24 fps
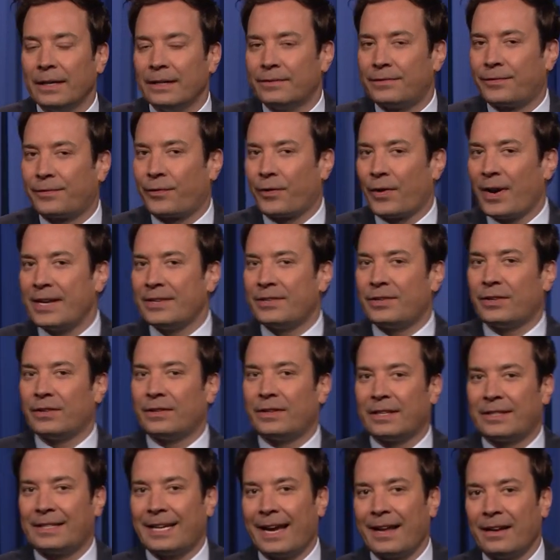is French.
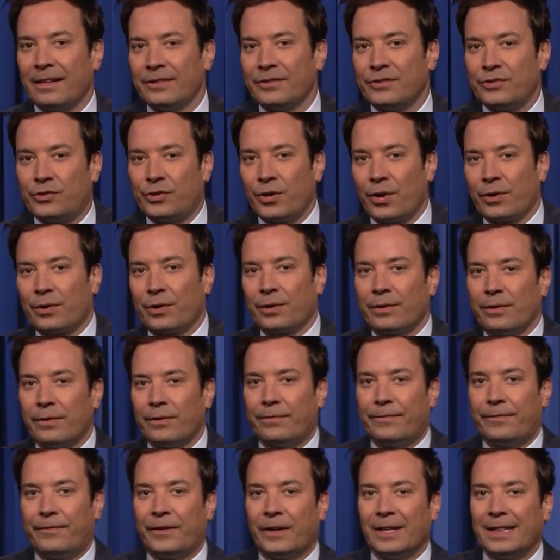The title is Joker
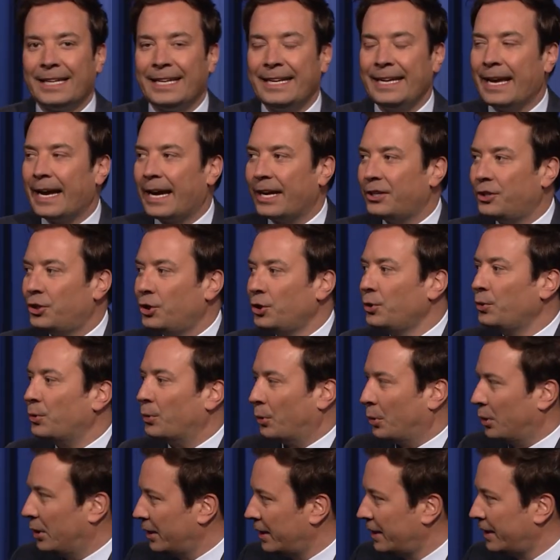Folie à Deux.
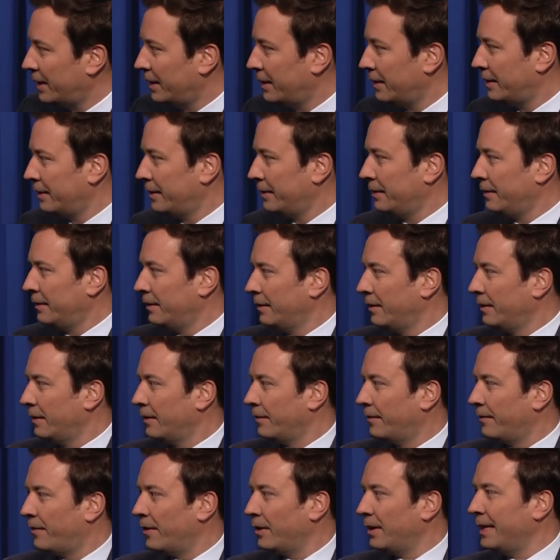
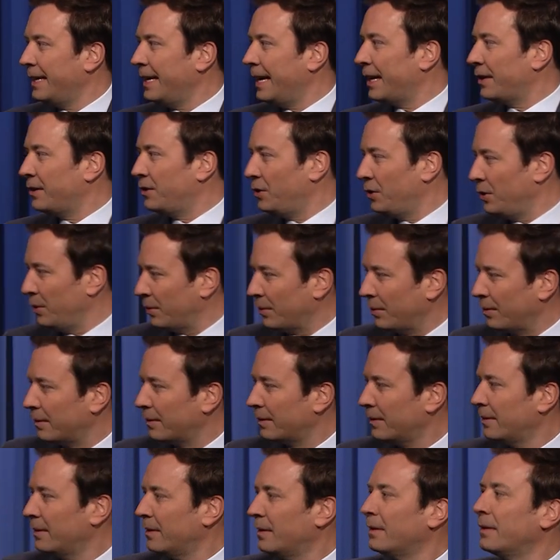Folie
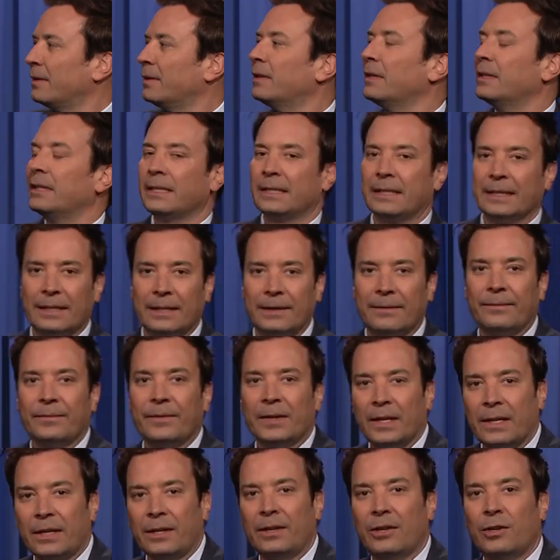Yeah.
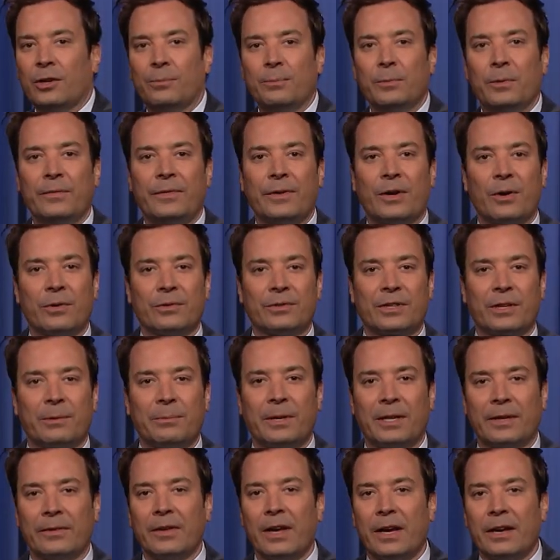You know, moviegoers are going to
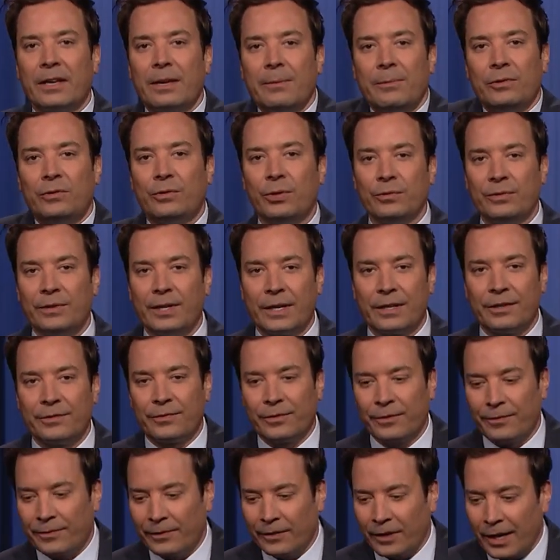be like, yeah, give me two tickets
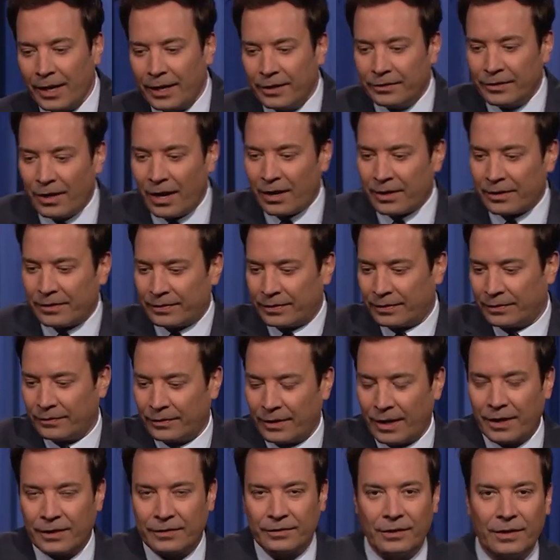for filet of ducks.
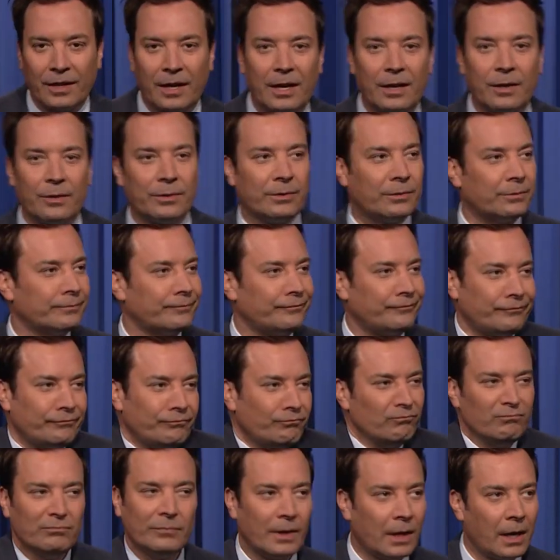Thanks, Ron.
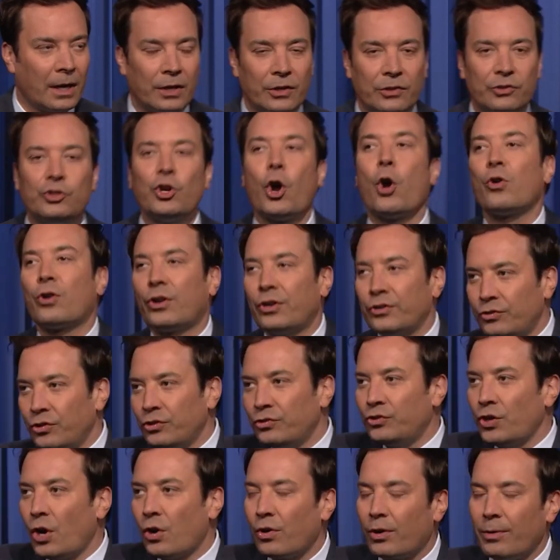Joker, the
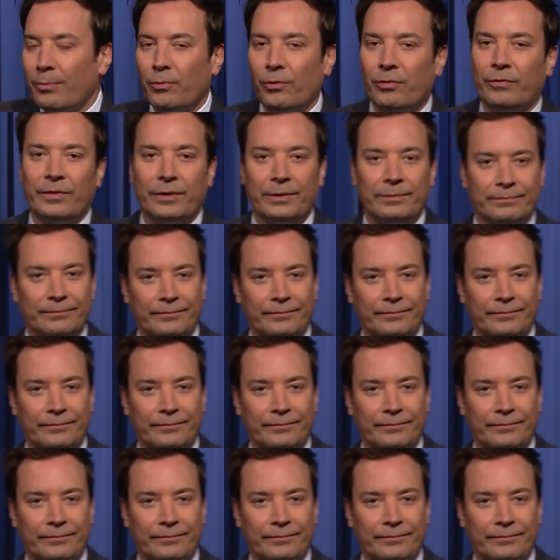Joker movie.